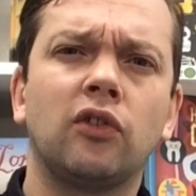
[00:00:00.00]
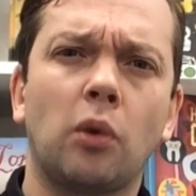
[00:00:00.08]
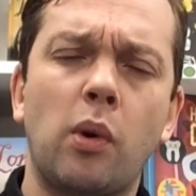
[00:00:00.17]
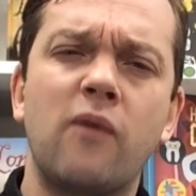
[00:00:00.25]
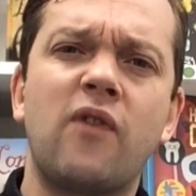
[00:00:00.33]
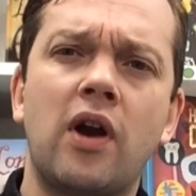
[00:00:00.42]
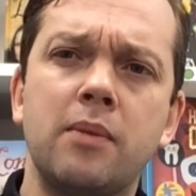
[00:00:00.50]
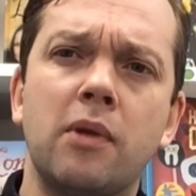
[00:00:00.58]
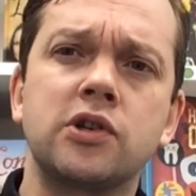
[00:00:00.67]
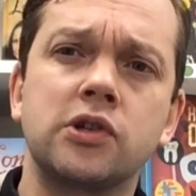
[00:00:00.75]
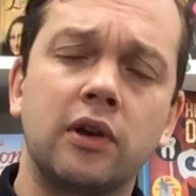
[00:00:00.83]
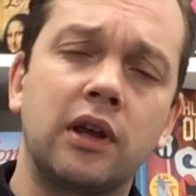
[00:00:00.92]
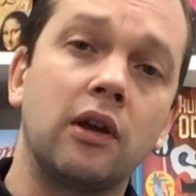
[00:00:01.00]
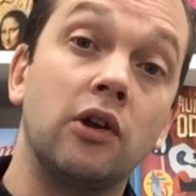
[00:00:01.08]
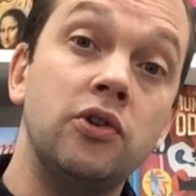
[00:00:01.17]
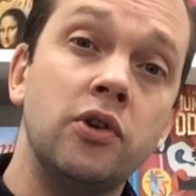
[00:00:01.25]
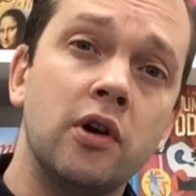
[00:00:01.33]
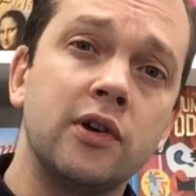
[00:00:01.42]
So we're very much looking at
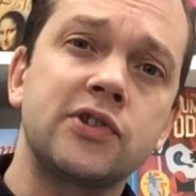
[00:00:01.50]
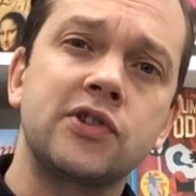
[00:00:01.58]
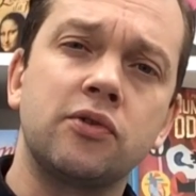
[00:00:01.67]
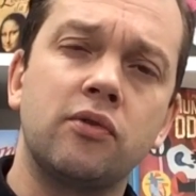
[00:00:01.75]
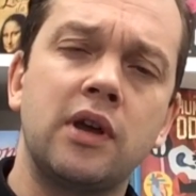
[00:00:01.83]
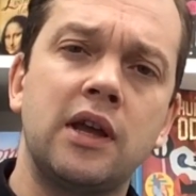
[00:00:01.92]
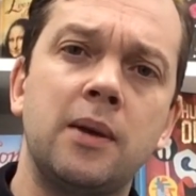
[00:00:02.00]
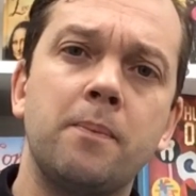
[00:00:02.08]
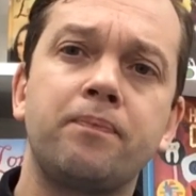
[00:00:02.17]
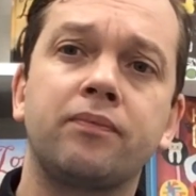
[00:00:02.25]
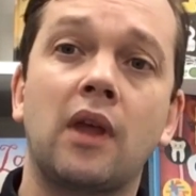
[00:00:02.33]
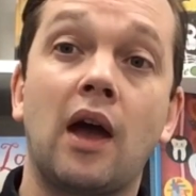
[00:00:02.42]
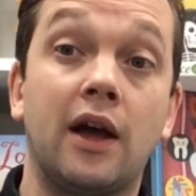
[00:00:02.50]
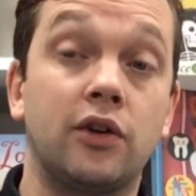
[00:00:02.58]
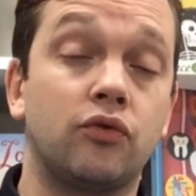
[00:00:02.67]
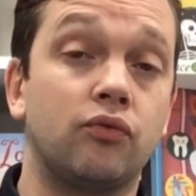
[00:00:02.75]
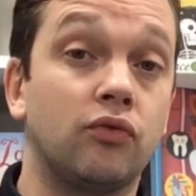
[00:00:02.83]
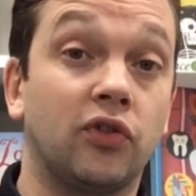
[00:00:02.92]
nursery
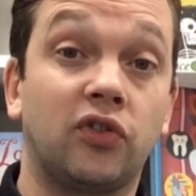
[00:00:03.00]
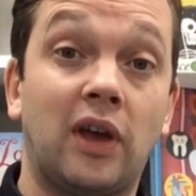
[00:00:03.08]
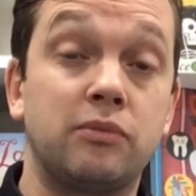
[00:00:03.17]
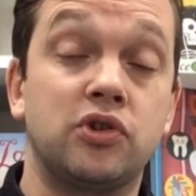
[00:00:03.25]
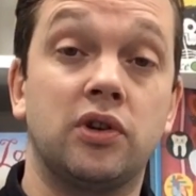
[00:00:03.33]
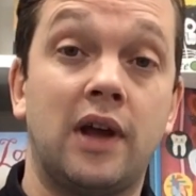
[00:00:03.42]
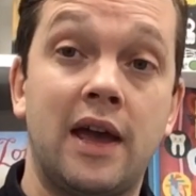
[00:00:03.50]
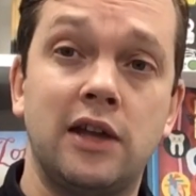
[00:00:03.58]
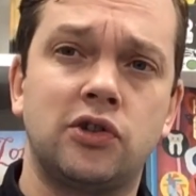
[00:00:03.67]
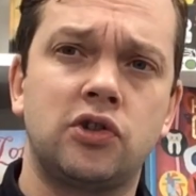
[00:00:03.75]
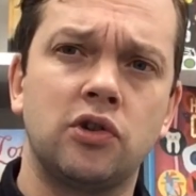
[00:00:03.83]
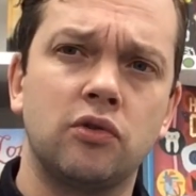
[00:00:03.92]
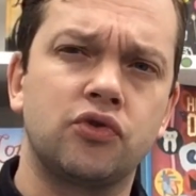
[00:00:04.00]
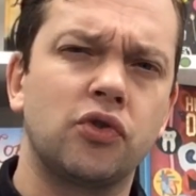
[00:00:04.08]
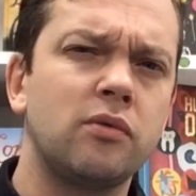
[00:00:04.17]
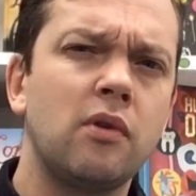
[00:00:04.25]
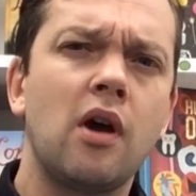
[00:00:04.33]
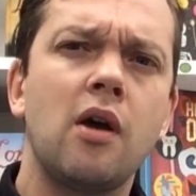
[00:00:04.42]
and reception age
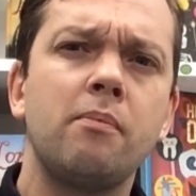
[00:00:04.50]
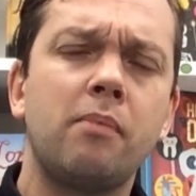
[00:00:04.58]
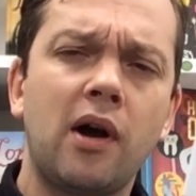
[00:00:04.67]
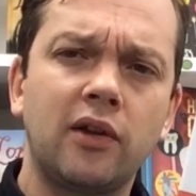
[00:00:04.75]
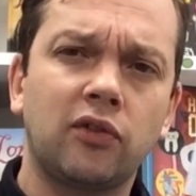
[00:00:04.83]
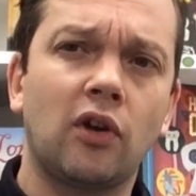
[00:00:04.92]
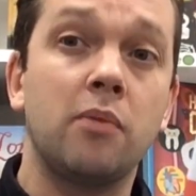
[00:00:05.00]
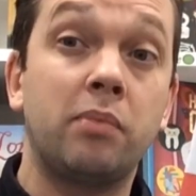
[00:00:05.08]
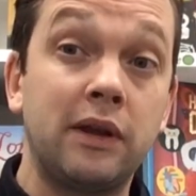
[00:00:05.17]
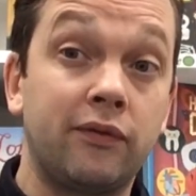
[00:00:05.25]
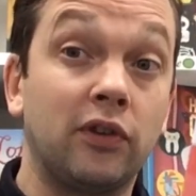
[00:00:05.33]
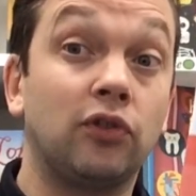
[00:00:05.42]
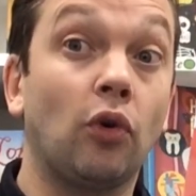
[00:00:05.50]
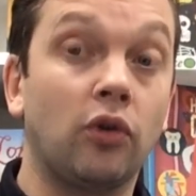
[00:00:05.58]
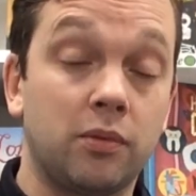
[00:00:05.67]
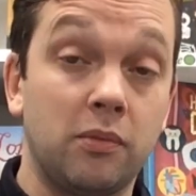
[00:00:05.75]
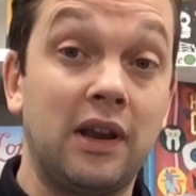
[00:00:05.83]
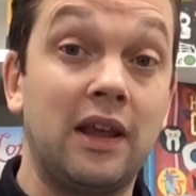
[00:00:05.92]
children, but I believe this
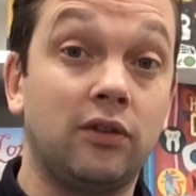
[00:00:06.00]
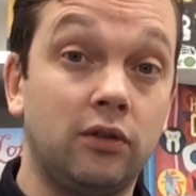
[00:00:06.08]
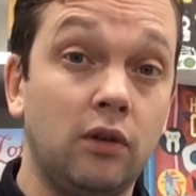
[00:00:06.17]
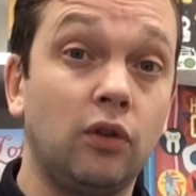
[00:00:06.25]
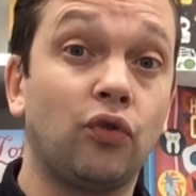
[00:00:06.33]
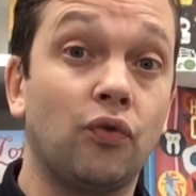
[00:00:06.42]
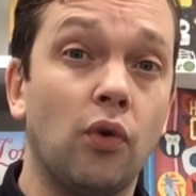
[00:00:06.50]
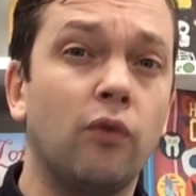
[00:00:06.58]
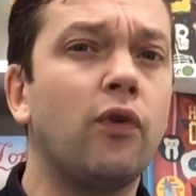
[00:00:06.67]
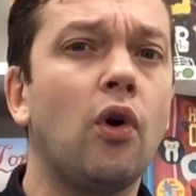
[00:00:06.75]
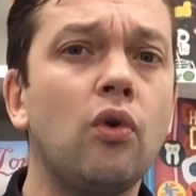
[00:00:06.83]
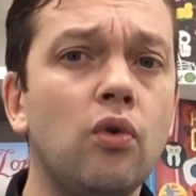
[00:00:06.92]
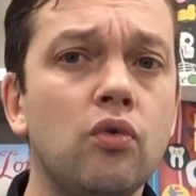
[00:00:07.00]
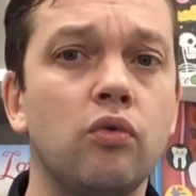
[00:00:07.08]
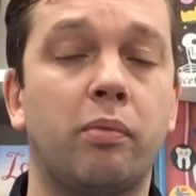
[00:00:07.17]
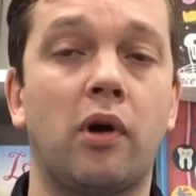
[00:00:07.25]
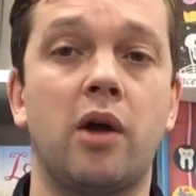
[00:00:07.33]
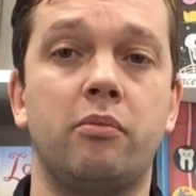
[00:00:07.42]
document is useful for all
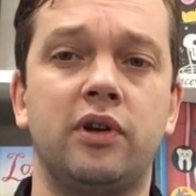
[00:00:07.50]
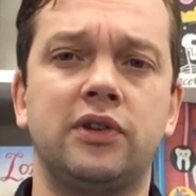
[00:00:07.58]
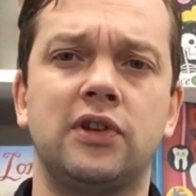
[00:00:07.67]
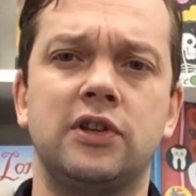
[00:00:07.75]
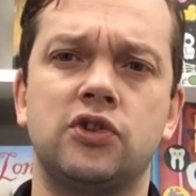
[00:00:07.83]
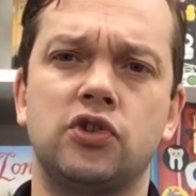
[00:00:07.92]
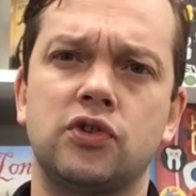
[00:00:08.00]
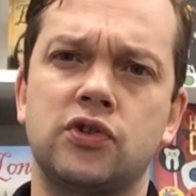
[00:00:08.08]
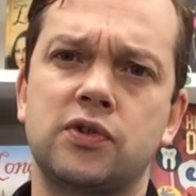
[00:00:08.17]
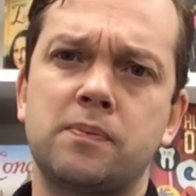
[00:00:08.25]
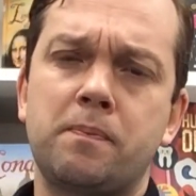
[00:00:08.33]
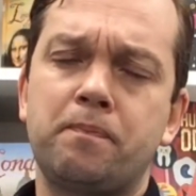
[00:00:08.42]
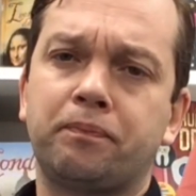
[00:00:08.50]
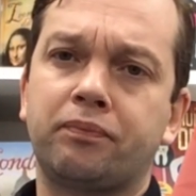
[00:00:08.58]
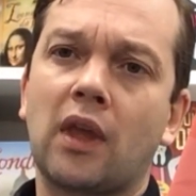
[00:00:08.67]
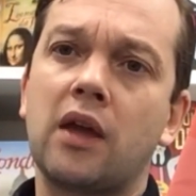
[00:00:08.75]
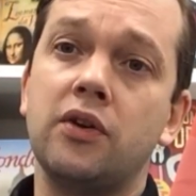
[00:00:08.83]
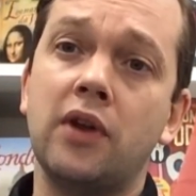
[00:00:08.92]
primary teachers.
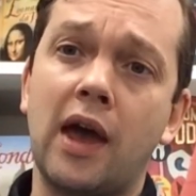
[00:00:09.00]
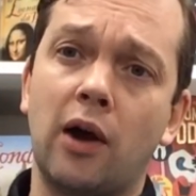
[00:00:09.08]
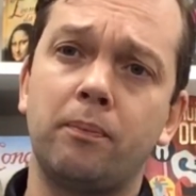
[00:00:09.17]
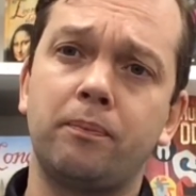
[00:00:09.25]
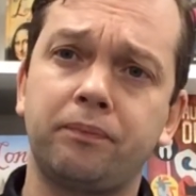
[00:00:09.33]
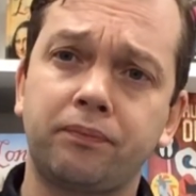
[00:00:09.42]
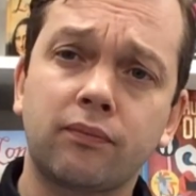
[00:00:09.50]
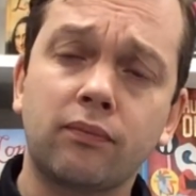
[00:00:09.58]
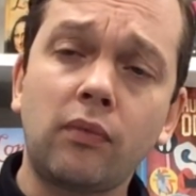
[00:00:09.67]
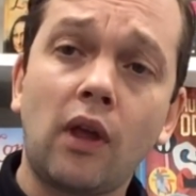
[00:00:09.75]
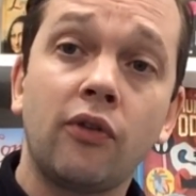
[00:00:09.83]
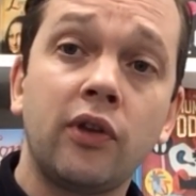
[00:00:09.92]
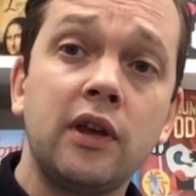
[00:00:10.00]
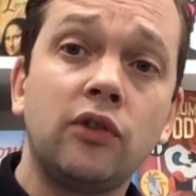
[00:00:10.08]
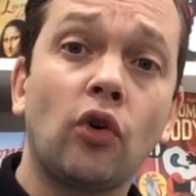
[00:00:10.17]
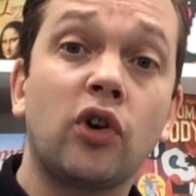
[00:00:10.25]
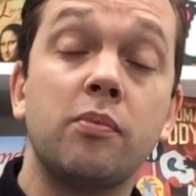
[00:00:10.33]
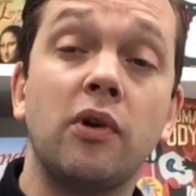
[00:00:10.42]
Now, the
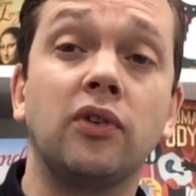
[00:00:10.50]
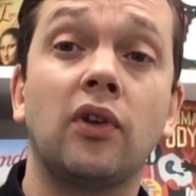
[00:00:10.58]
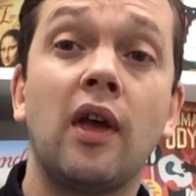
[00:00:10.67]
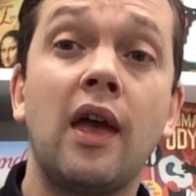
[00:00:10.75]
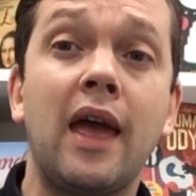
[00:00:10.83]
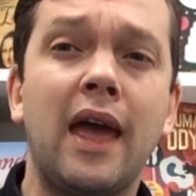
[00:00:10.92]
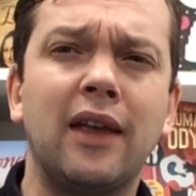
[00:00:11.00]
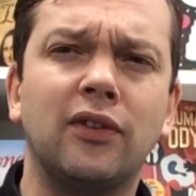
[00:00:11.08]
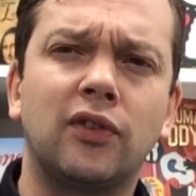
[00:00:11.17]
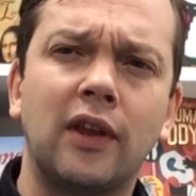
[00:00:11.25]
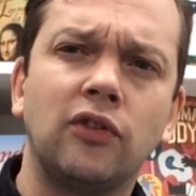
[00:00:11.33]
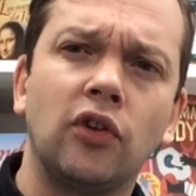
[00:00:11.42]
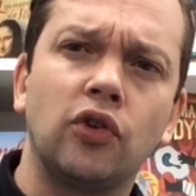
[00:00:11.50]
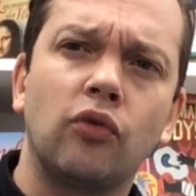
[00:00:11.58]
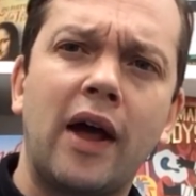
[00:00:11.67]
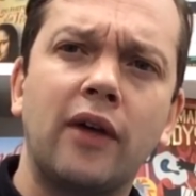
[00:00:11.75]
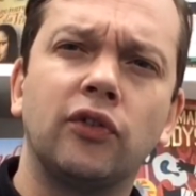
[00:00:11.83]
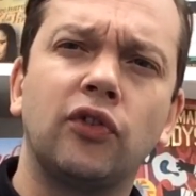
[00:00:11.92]
document is centred
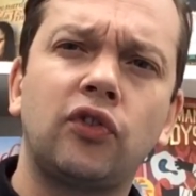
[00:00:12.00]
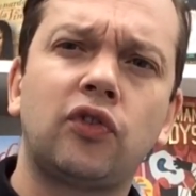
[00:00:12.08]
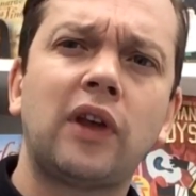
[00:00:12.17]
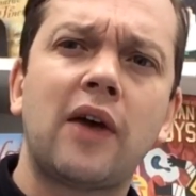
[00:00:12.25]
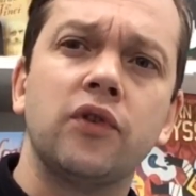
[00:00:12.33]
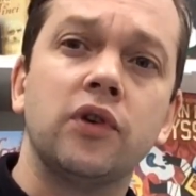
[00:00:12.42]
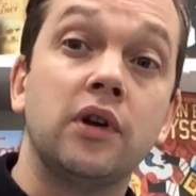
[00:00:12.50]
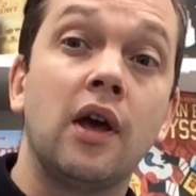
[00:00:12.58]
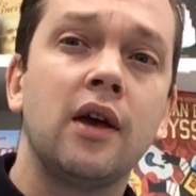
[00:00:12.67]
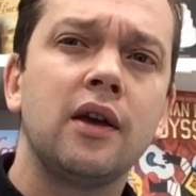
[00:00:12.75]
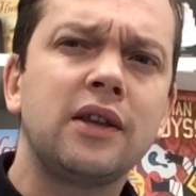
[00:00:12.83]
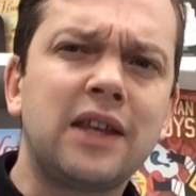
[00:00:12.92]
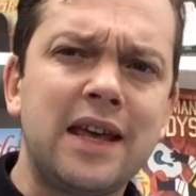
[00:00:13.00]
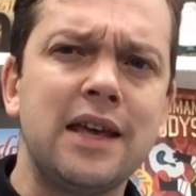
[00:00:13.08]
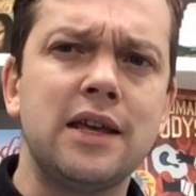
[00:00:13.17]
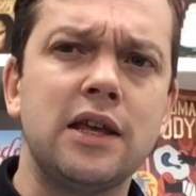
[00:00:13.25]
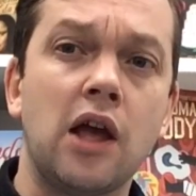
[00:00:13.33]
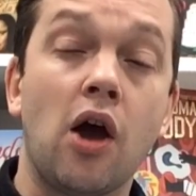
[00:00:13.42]
around 7
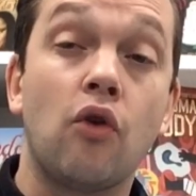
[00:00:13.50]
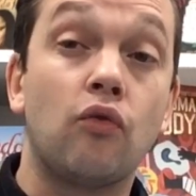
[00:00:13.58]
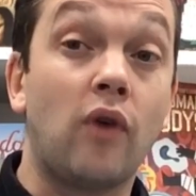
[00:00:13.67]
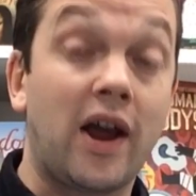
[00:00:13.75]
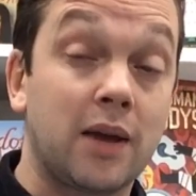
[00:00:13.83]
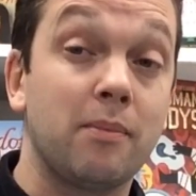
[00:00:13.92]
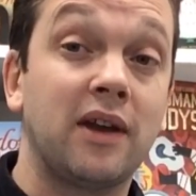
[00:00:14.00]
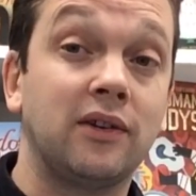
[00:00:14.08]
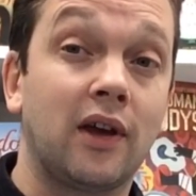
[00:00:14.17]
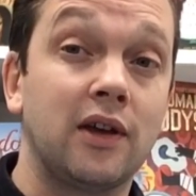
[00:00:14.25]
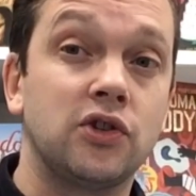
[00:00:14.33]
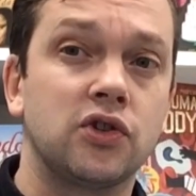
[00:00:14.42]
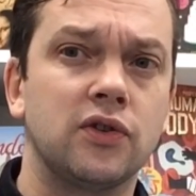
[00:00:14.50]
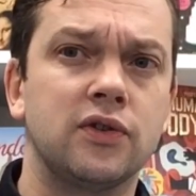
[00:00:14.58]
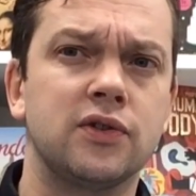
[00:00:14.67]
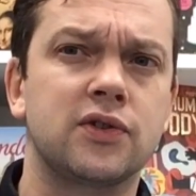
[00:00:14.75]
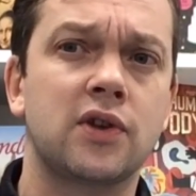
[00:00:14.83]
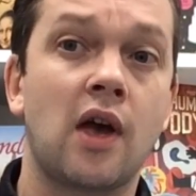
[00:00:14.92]
key
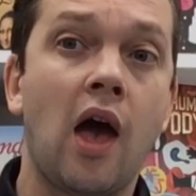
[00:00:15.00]
recommendations